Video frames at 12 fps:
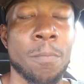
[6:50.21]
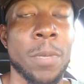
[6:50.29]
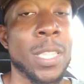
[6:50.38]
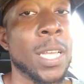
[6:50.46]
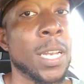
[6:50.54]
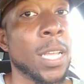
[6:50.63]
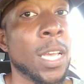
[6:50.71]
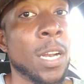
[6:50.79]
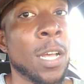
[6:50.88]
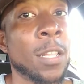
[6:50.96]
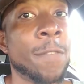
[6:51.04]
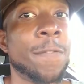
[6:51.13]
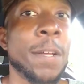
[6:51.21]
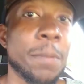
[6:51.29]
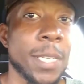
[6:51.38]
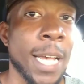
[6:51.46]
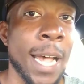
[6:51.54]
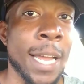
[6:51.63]
But then again, on the flip
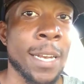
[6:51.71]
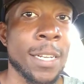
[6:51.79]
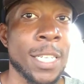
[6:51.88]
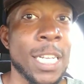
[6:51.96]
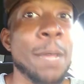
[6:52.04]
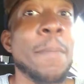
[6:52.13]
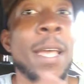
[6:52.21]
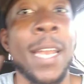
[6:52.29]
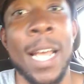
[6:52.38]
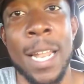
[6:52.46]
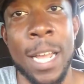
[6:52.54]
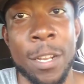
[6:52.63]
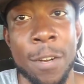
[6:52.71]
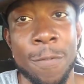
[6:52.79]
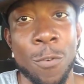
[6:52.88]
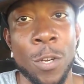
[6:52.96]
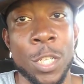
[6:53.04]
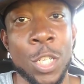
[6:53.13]
side, she may not like your
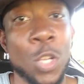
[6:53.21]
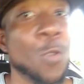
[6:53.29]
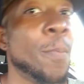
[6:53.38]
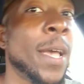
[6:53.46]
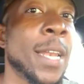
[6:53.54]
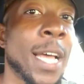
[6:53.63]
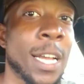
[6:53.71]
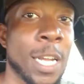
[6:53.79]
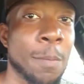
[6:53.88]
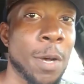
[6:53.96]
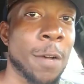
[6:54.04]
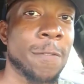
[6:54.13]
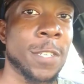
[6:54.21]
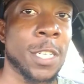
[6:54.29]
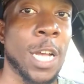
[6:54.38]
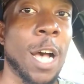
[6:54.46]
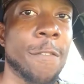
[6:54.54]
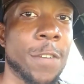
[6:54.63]
voice. You may not come off as
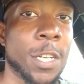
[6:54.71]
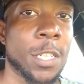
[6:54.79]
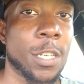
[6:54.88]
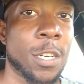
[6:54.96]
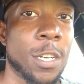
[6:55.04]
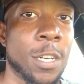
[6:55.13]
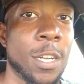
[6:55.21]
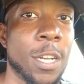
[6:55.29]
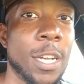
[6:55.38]
confident to her.